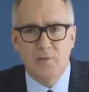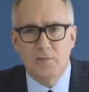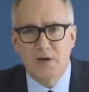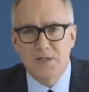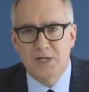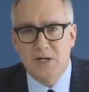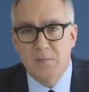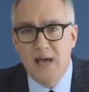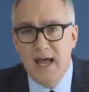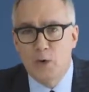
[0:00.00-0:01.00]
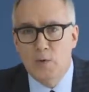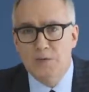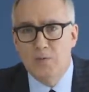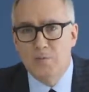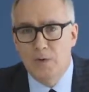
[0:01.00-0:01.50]
for president a man who
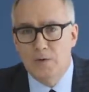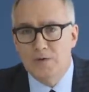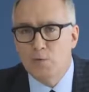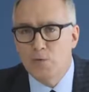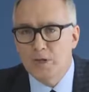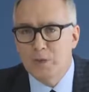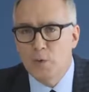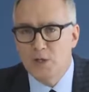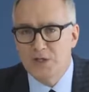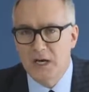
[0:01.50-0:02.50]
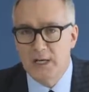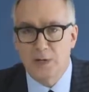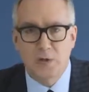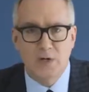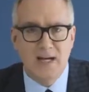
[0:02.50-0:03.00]
has proposed that Russia or China
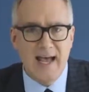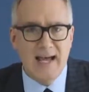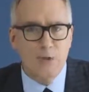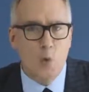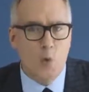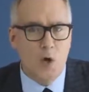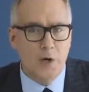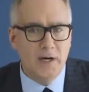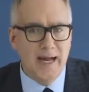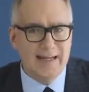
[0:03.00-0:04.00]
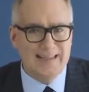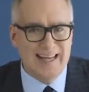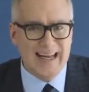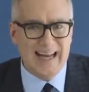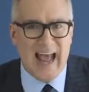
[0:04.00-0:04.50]
should enact a
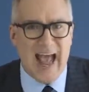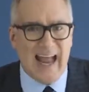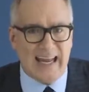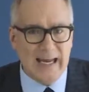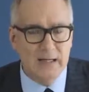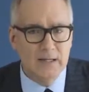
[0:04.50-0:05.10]
Watergate-like hacking